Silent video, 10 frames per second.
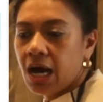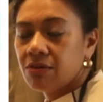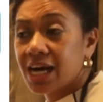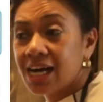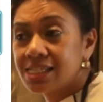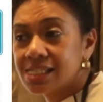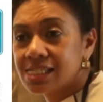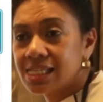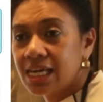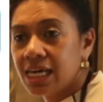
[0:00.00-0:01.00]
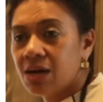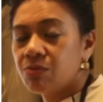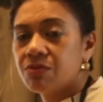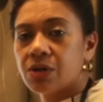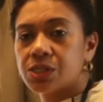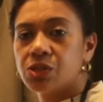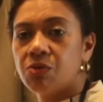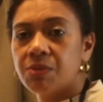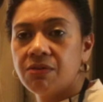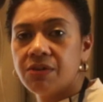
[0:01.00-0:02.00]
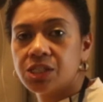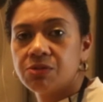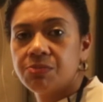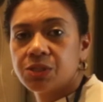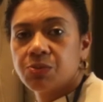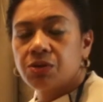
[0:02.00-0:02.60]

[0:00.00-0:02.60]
our gardens here, we've got so many vegetables,